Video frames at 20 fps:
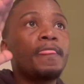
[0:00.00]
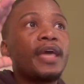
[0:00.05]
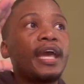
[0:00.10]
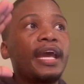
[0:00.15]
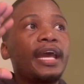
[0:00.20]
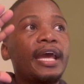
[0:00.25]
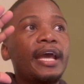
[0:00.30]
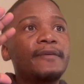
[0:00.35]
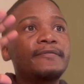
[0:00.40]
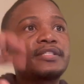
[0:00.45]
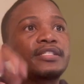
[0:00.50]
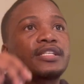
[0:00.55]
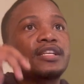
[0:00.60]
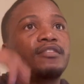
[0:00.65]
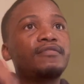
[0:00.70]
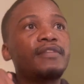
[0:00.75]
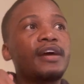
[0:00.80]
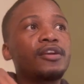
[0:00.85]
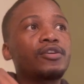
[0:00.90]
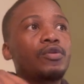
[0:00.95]
uh,
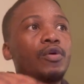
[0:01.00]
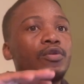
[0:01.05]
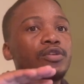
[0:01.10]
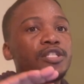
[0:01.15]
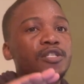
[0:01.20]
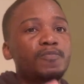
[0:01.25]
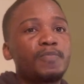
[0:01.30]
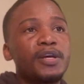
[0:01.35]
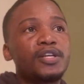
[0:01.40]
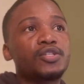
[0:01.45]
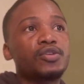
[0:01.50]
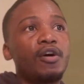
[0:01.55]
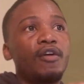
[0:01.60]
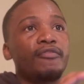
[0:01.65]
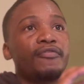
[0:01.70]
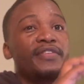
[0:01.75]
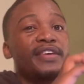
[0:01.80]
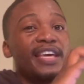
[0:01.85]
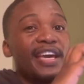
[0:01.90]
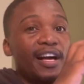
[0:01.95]
silver and gold speaks
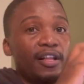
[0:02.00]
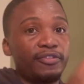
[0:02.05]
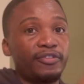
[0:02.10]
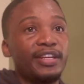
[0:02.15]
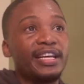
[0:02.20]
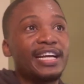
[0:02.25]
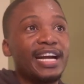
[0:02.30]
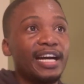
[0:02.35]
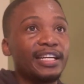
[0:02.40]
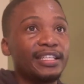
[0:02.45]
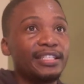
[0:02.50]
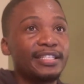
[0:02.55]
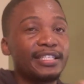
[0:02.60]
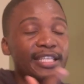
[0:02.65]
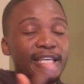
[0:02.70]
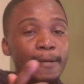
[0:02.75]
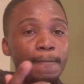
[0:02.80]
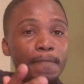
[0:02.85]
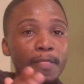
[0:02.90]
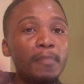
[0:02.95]
of the earthly currency,